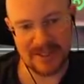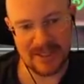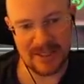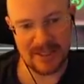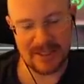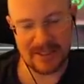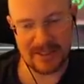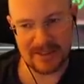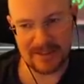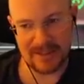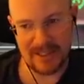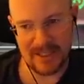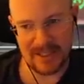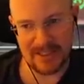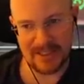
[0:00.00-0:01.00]
I think,
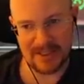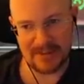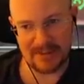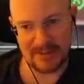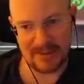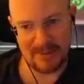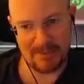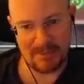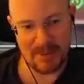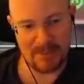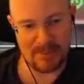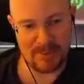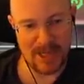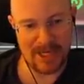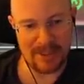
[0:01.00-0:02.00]
I think, be
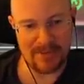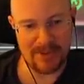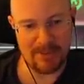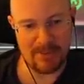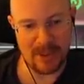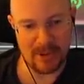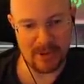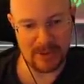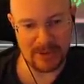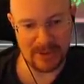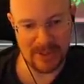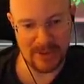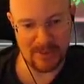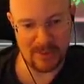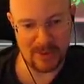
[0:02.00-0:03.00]
proud of the build.
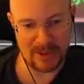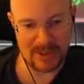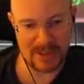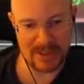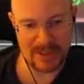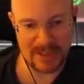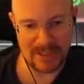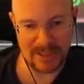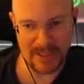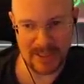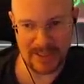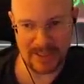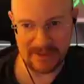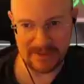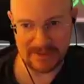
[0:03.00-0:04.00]
It works, and I
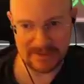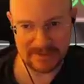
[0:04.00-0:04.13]
like it.